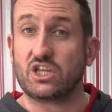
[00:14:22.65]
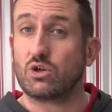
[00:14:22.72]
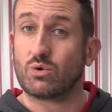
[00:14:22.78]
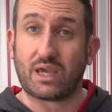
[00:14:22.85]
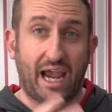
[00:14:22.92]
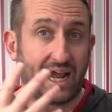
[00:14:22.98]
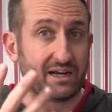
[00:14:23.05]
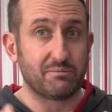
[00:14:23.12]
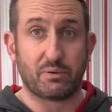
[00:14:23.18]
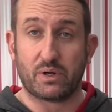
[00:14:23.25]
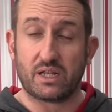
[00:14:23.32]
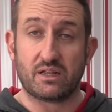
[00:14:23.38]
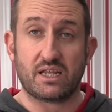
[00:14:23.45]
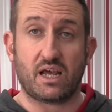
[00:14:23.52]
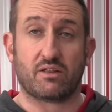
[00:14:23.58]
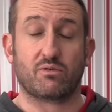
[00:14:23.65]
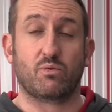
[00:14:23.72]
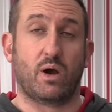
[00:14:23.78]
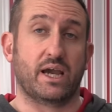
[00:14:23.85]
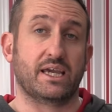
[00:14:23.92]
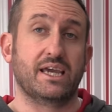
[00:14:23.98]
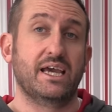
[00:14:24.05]
You can put it the other
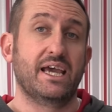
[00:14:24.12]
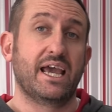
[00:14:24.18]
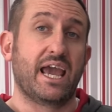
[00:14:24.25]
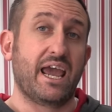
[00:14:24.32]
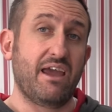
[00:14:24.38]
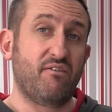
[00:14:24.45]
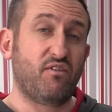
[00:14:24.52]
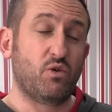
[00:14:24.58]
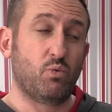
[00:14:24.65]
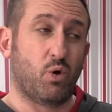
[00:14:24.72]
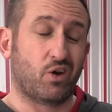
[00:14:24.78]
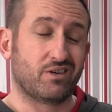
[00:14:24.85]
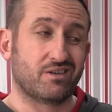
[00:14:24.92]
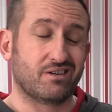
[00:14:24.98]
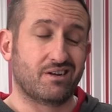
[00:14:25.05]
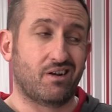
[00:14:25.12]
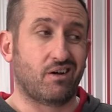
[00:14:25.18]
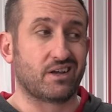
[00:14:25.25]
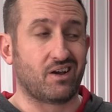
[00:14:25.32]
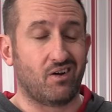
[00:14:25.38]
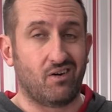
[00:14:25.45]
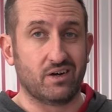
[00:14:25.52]
way if you want,
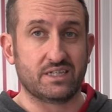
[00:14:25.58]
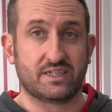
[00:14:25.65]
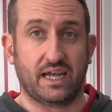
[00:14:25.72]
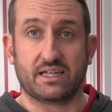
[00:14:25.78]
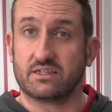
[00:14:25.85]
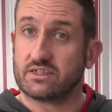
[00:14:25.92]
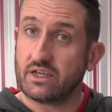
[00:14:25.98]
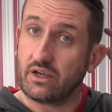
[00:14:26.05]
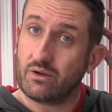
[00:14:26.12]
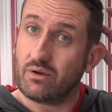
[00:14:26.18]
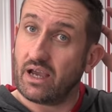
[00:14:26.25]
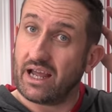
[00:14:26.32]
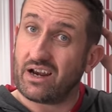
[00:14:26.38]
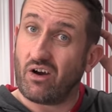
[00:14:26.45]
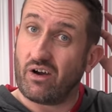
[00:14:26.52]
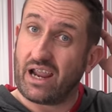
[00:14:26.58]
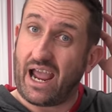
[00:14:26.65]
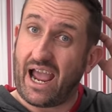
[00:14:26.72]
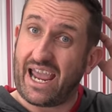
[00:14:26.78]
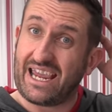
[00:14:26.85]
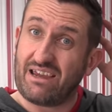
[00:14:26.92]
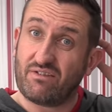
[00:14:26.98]
like I tend to, and I
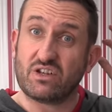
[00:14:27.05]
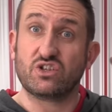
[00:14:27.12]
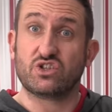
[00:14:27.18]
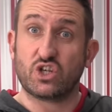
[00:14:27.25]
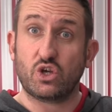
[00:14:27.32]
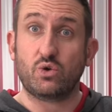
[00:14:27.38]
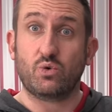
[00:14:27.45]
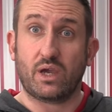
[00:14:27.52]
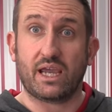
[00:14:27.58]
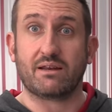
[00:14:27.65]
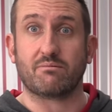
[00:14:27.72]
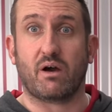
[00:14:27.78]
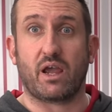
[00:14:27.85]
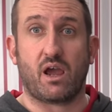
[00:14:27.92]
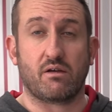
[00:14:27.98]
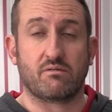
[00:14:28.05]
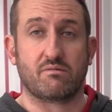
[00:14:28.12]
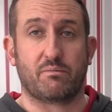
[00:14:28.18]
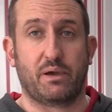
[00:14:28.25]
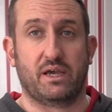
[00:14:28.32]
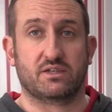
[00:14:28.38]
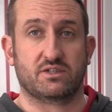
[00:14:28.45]
even do in my
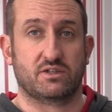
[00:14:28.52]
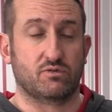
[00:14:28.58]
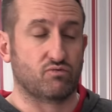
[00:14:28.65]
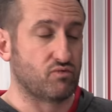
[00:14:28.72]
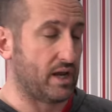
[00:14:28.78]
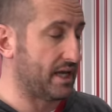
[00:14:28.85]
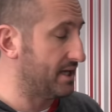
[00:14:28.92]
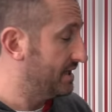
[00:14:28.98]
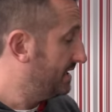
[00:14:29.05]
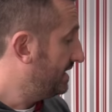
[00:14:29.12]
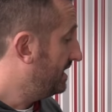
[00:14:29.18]
own personal rig,